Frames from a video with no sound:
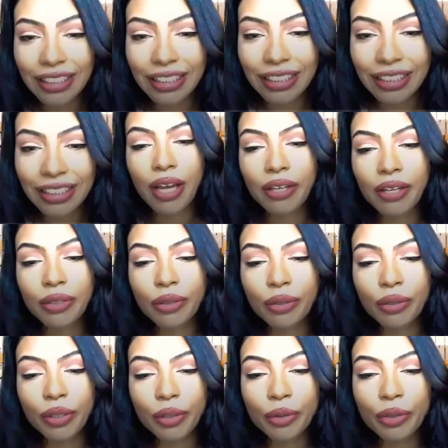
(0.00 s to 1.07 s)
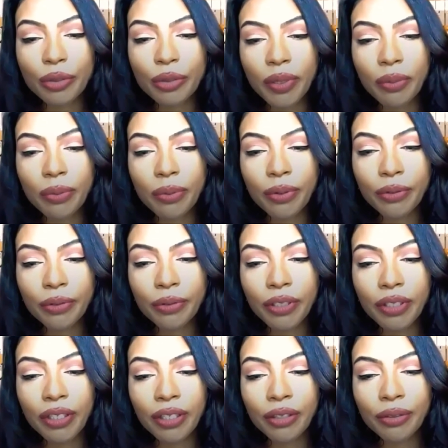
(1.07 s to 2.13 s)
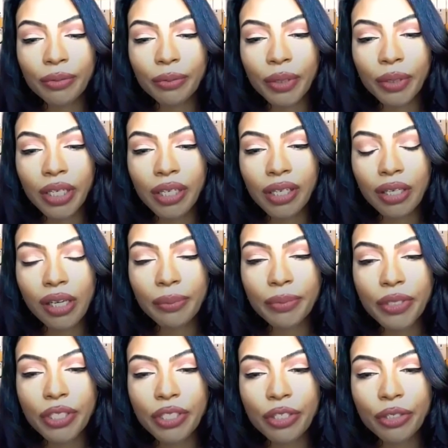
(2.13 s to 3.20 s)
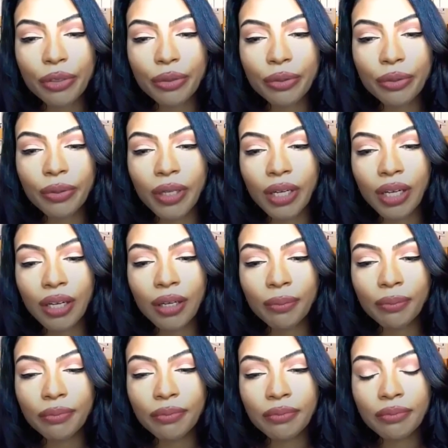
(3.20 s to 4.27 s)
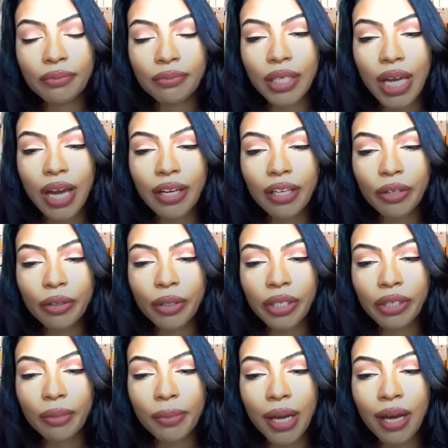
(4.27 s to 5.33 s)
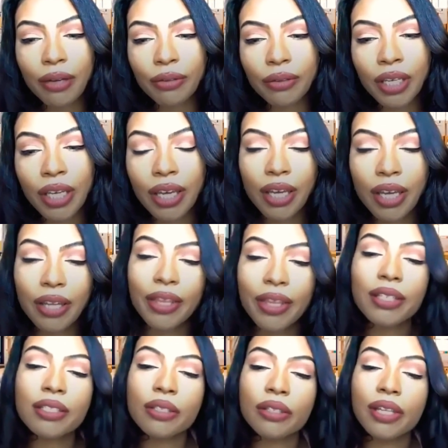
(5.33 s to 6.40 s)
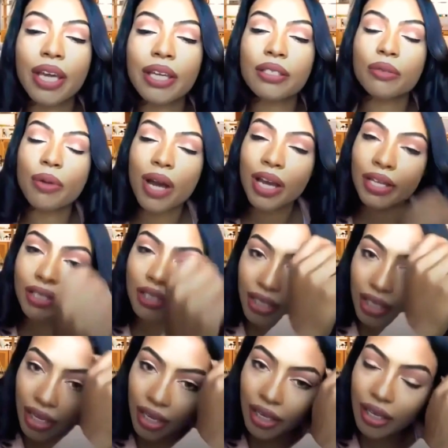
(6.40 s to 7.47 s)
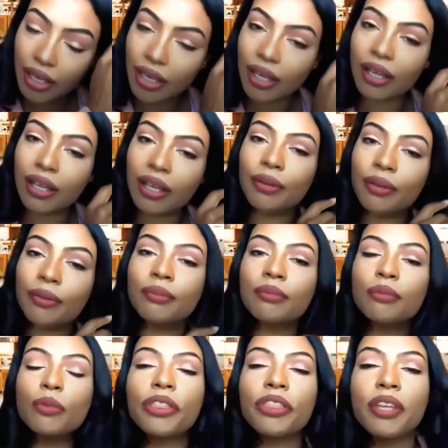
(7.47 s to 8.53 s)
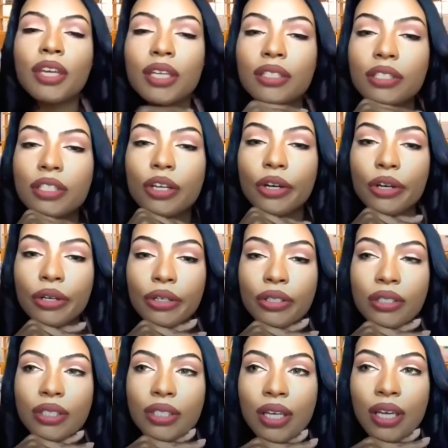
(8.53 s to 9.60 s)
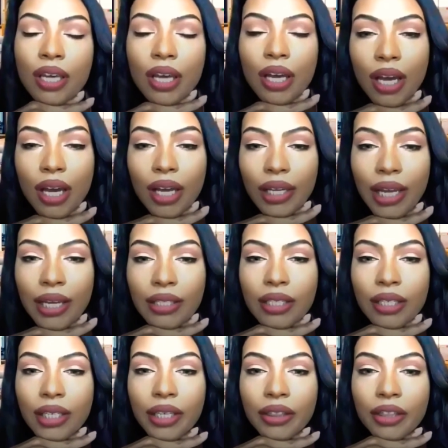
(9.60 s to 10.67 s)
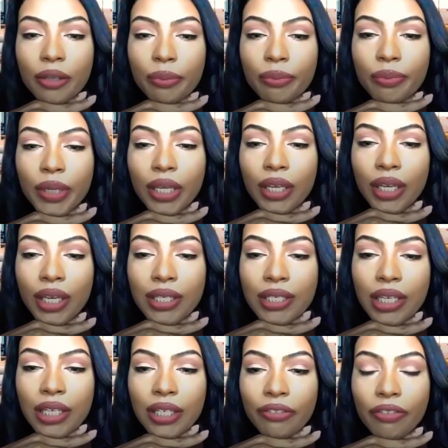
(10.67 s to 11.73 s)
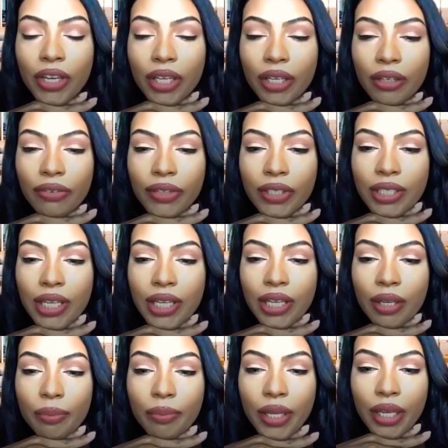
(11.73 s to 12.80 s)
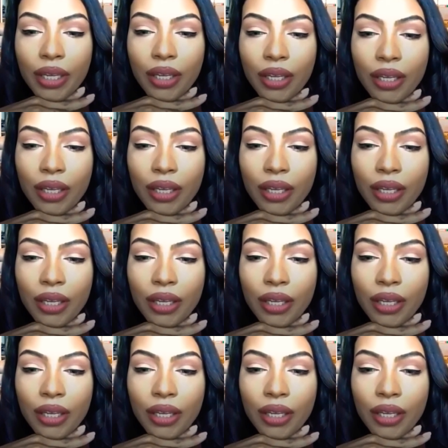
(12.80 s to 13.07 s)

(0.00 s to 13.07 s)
you lose people, when it comes to not hearing them out. And that's why I say with the interns, I like to let them be as innovative as they can be,